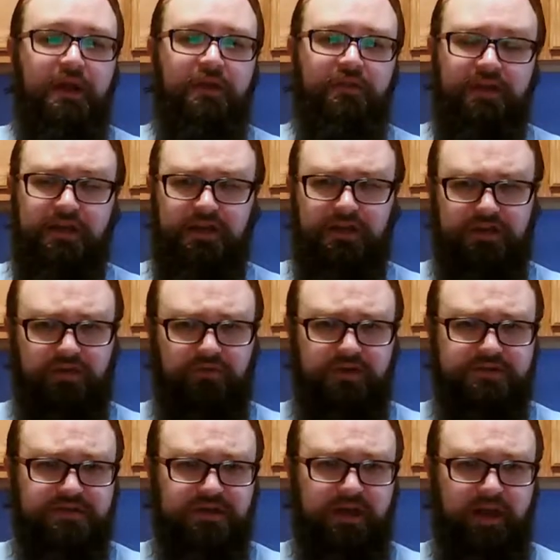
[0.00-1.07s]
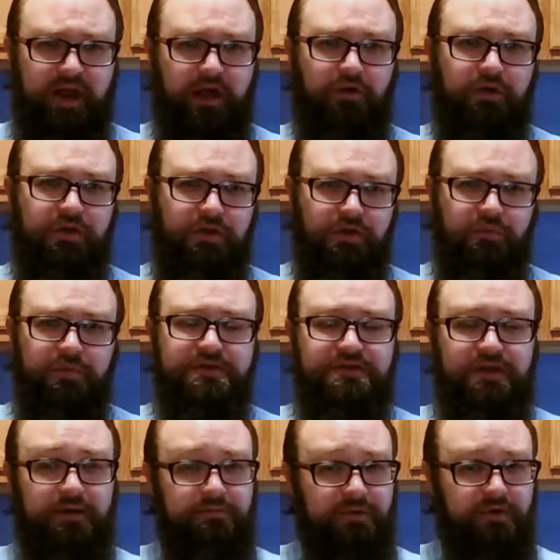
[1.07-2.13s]
The key difference in how humans
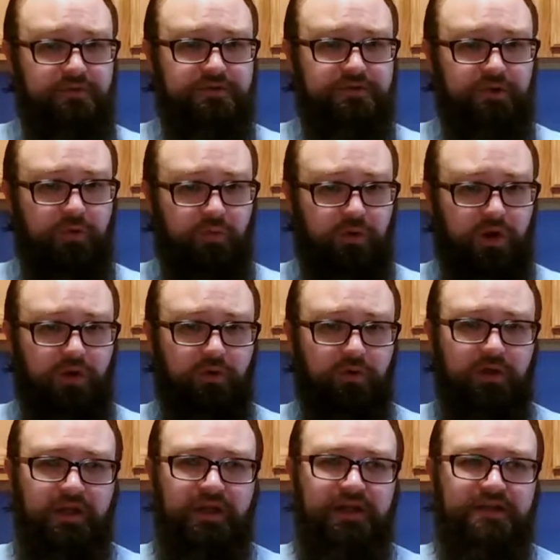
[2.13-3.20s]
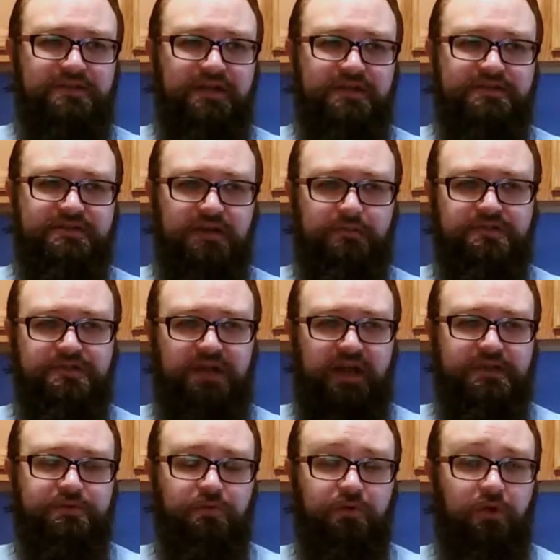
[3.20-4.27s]
and mutants grow is that some
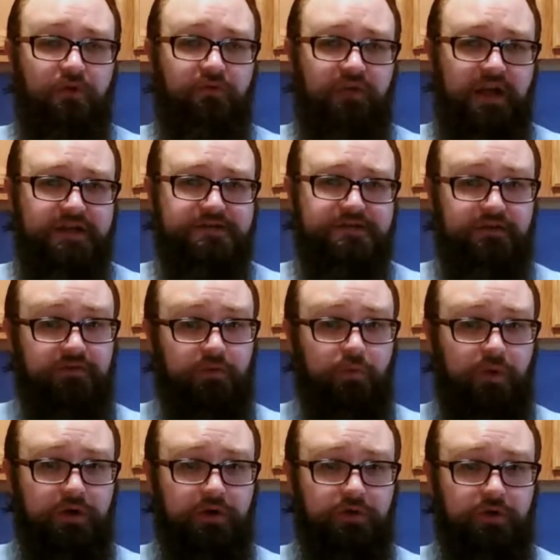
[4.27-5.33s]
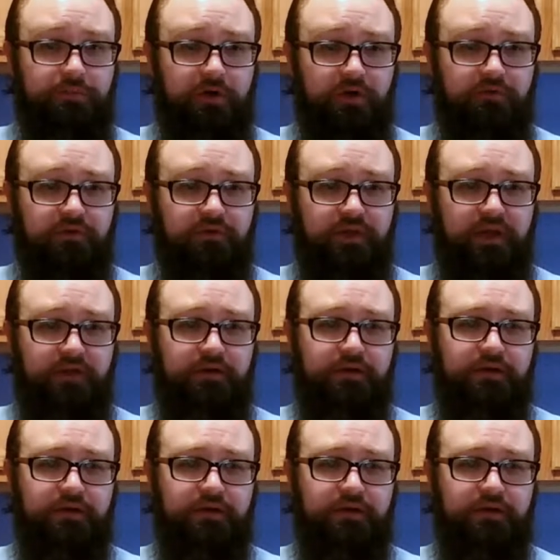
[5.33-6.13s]
stats will grow faster for one group over the other,